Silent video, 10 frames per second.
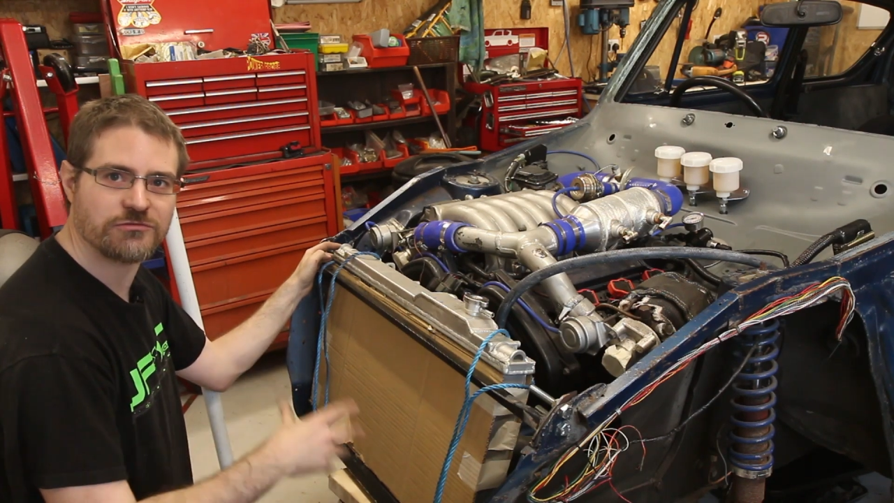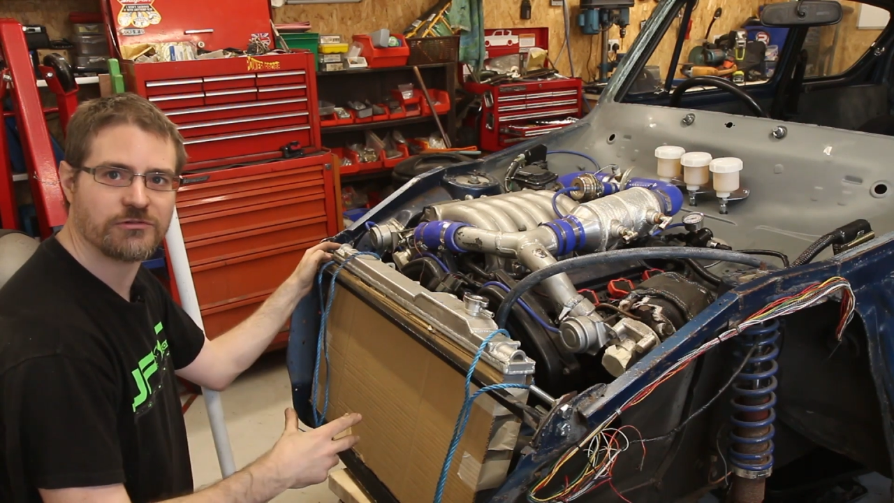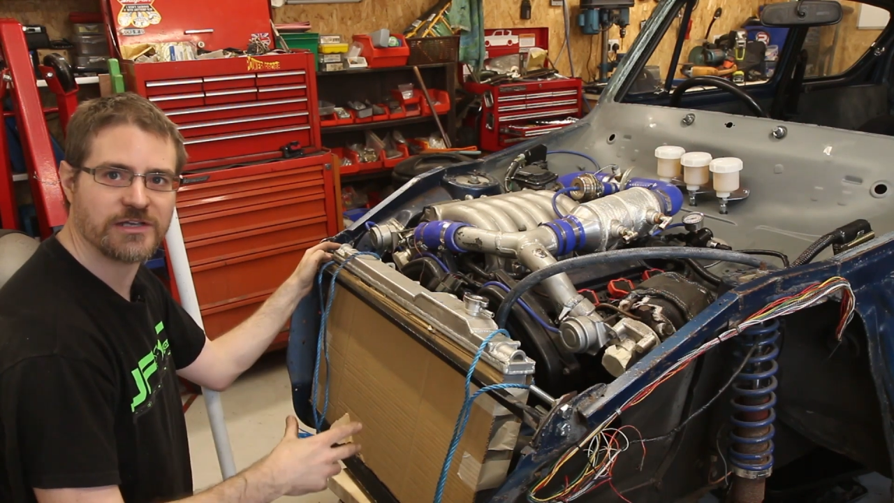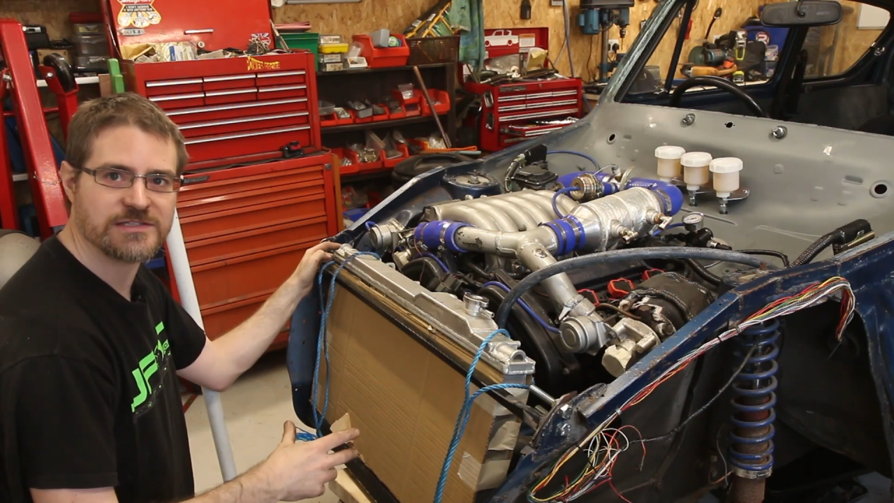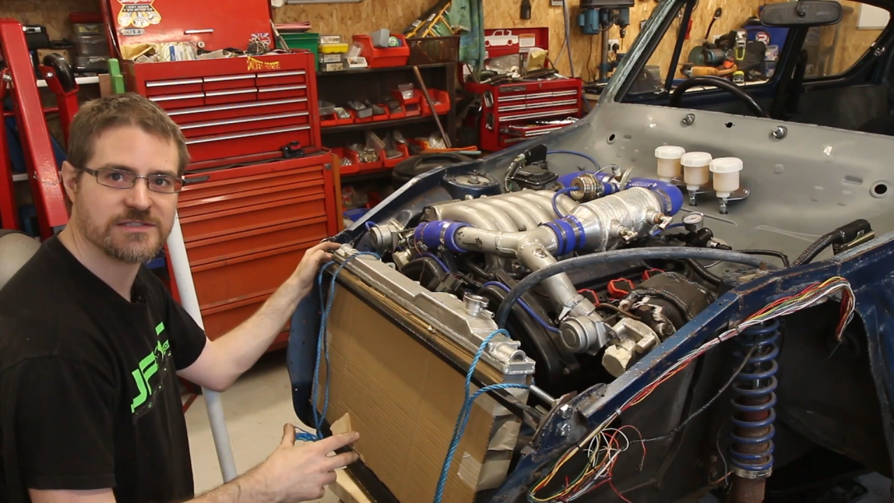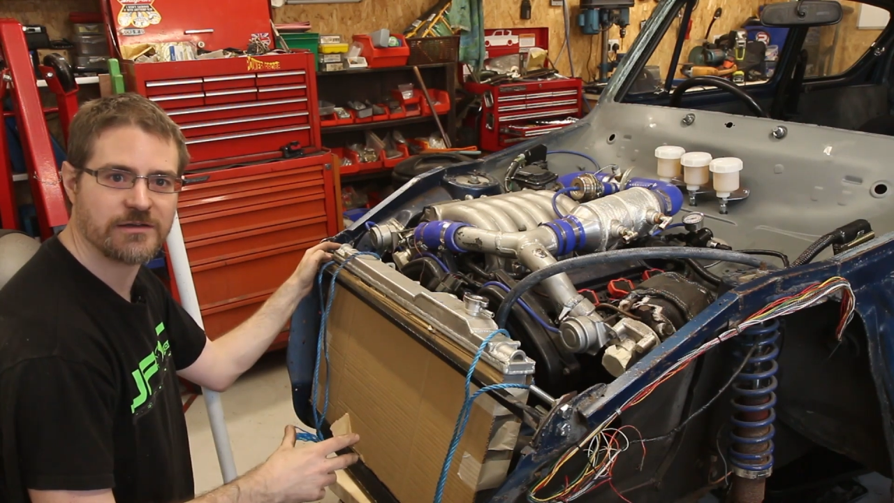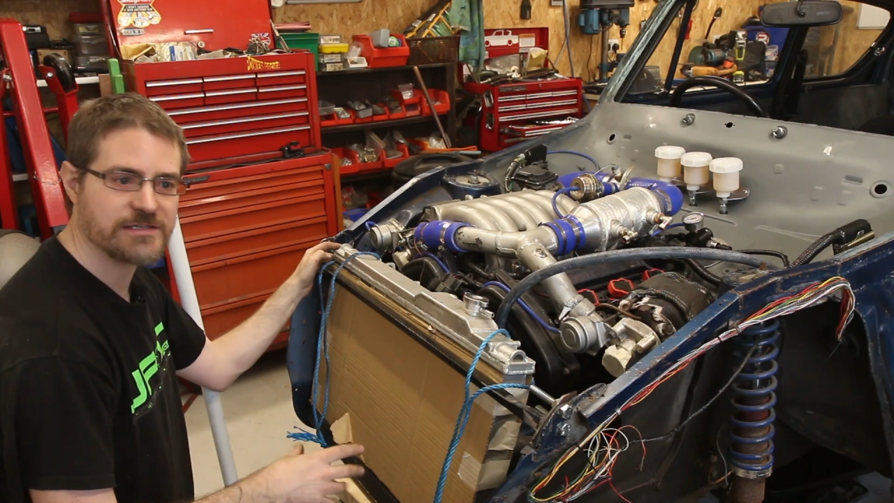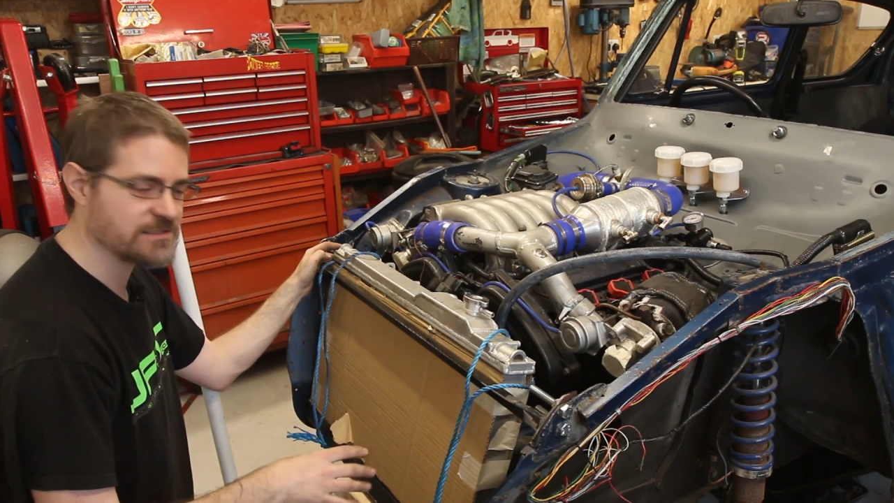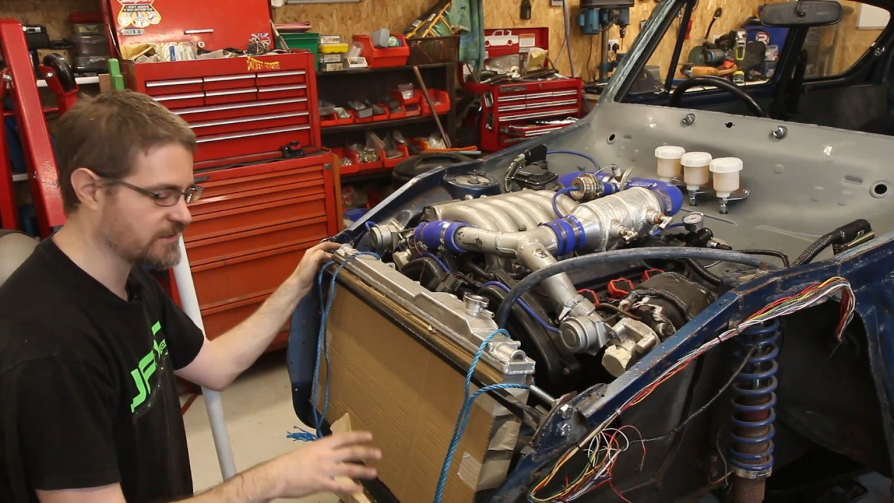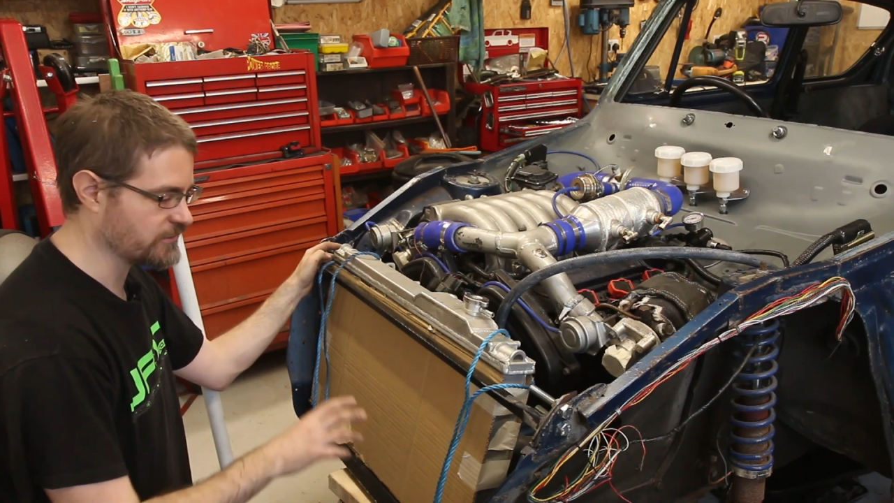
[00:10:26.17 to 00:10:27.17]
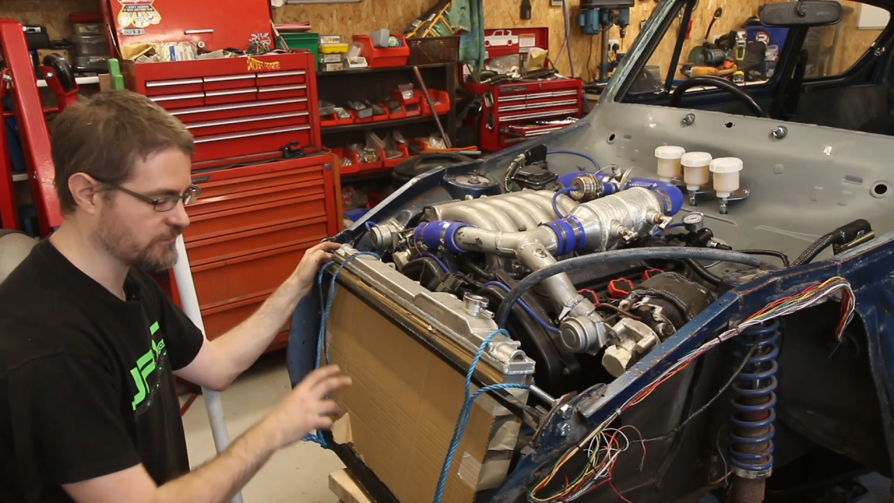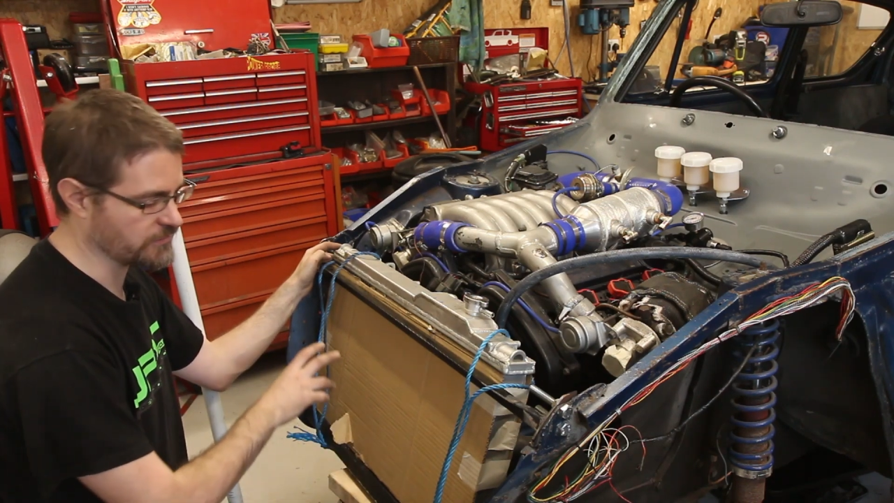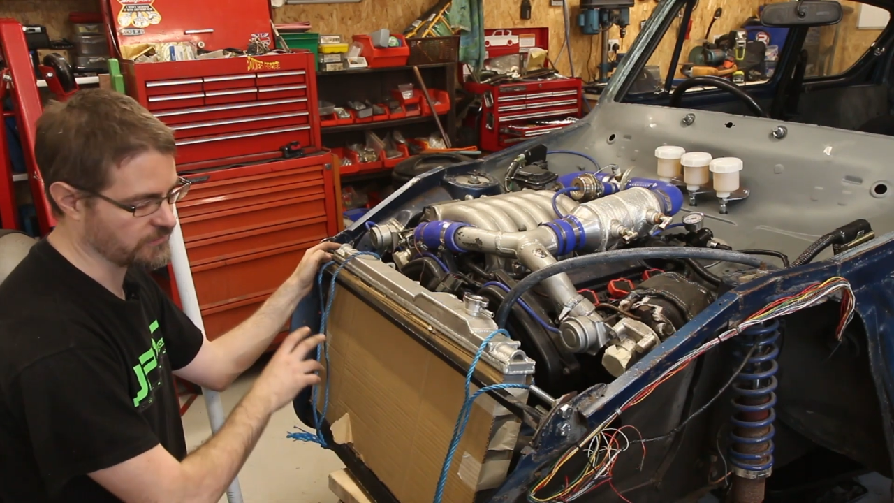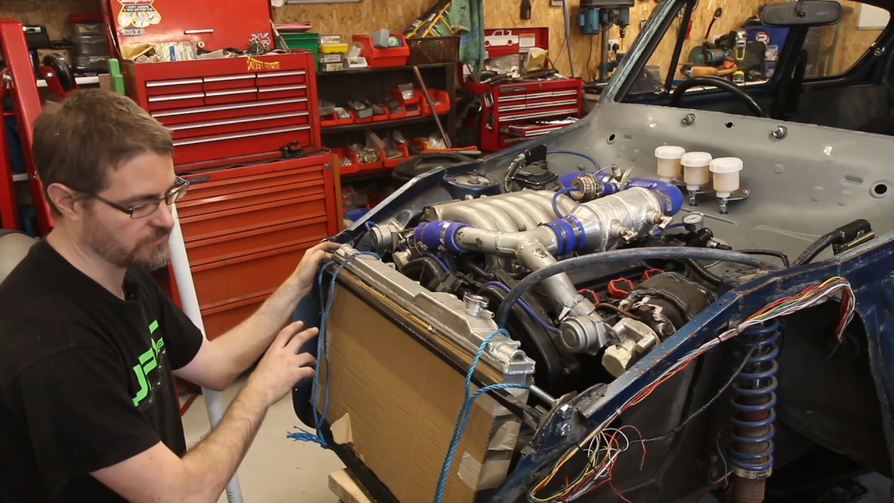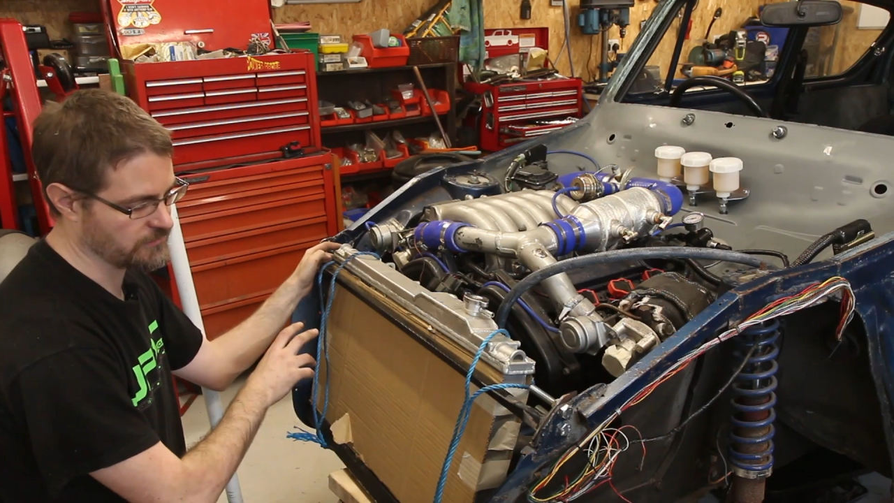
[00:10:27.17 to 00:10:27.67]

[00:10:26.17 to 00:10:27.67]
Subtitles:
the right size so that,